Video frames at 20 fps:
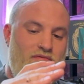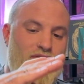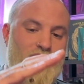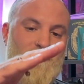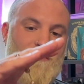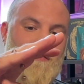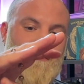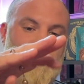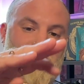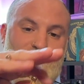
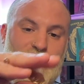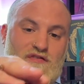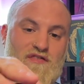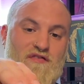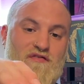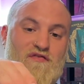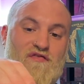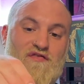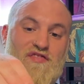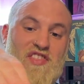
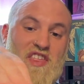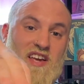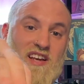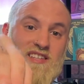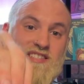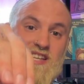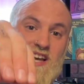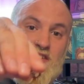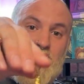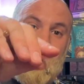
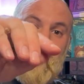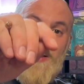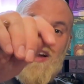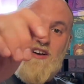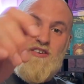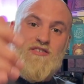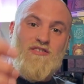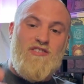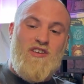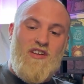things I
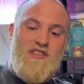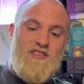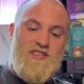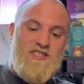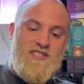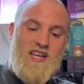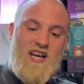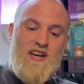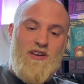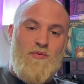found on the
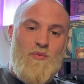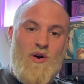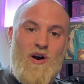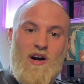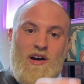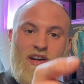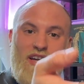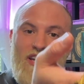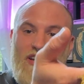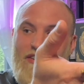
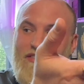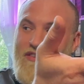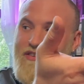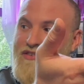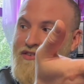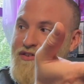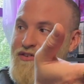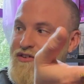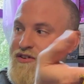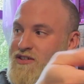sidewalk here in
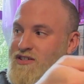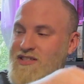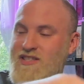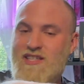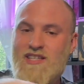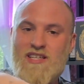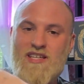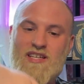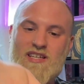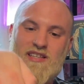New York
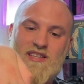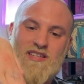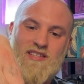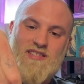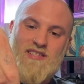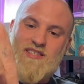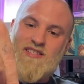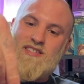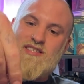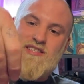City.
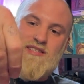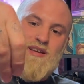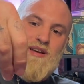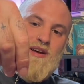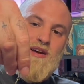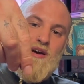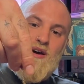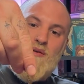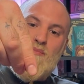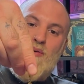This is
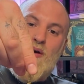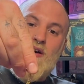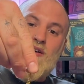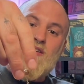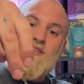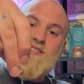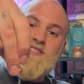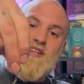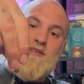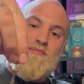part
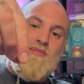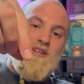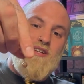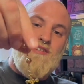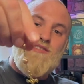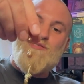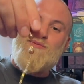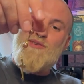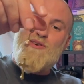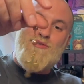of
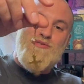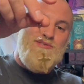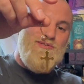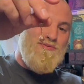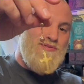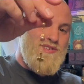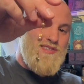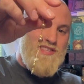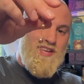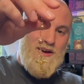somebody's
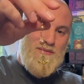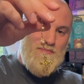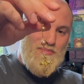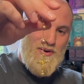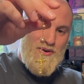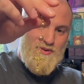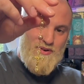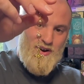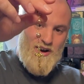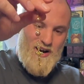rosary that
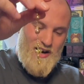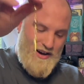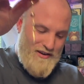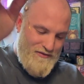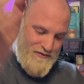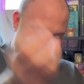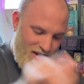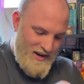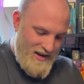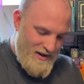broke
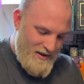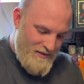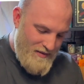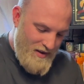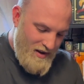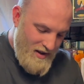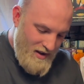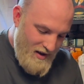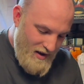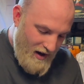off, right?
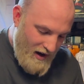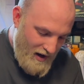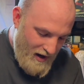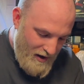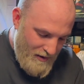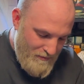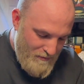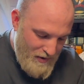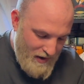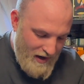
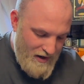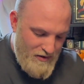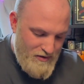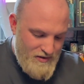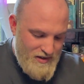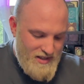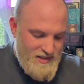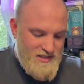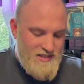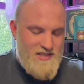But I
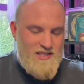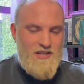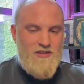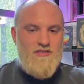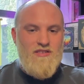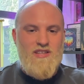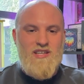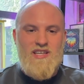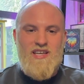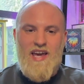don't
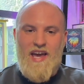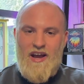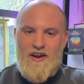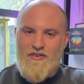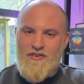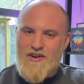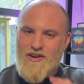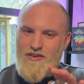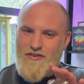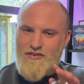necessarily
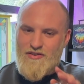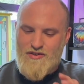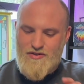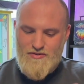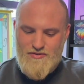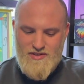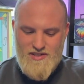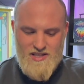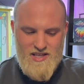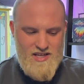carry or
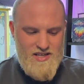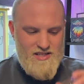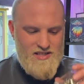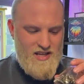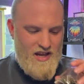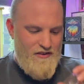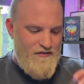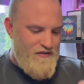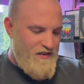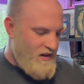use this.
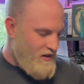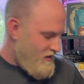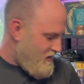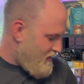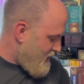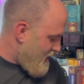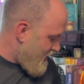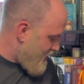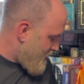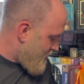I felt
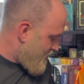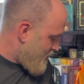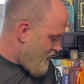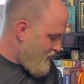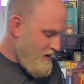like